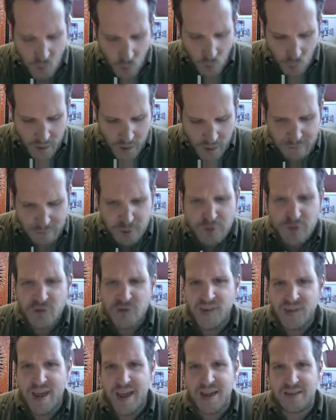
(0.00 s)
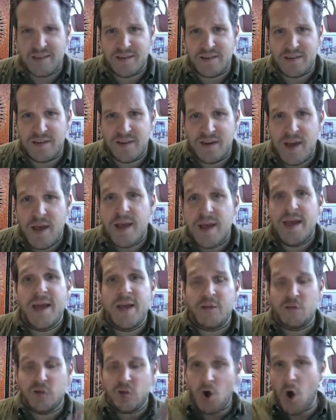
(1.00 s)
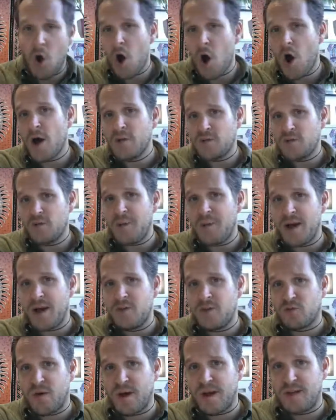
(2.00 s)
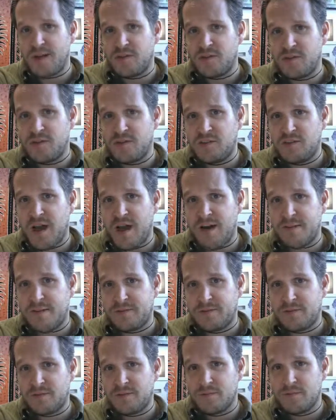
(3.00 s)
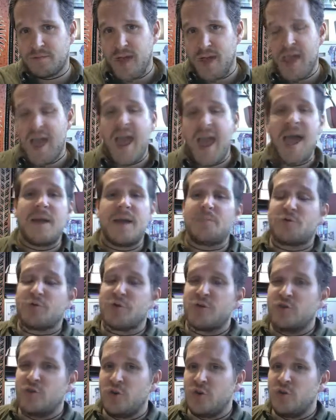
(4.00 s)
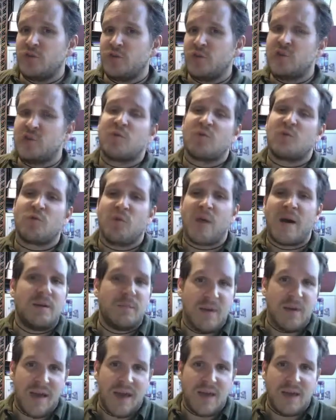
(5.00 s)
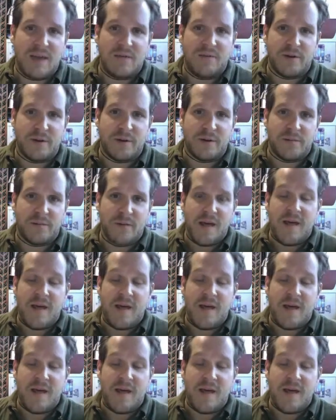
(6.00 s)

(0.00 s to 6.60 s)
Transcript: Whatever state is caused by the right stuff and produces the right behavior,